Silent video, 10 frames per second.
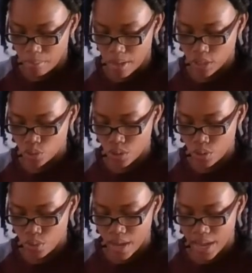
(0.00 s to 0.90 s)
Make sure
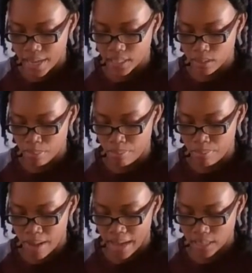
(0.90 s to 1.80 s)
you guys
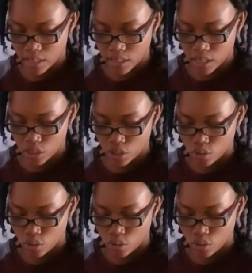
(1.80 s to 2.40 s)
back stitch.